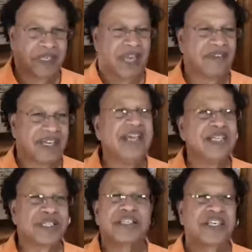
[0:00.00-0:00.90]
we have
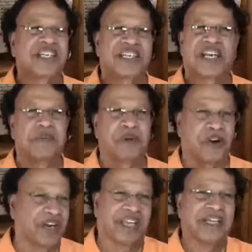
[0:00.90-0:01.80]
such a great
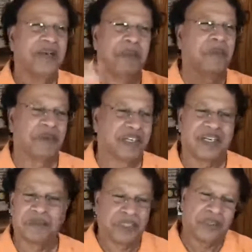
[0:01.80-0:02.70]
product, people will
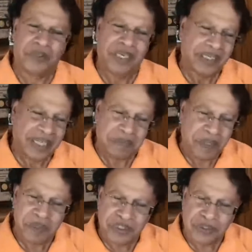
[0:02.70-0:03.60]
come to you. That
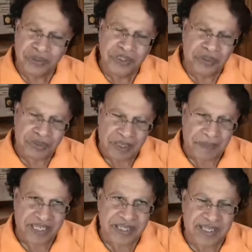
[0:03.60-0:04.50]
may be true to
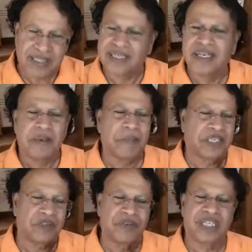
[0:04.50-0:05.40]
some extent,
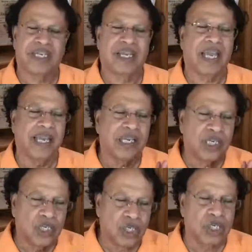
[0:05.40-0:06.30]
but you need
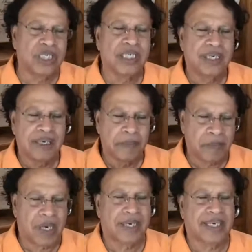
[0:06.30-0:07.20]
a good
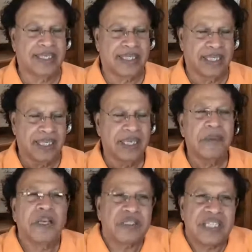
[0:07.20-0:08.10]
marketing,
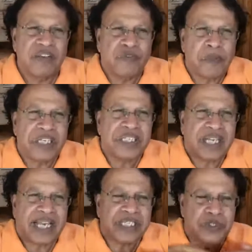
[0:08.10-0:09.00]
because the
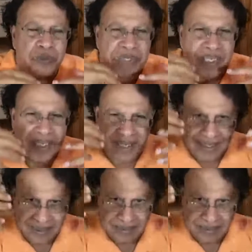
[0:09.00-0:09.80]
information has to be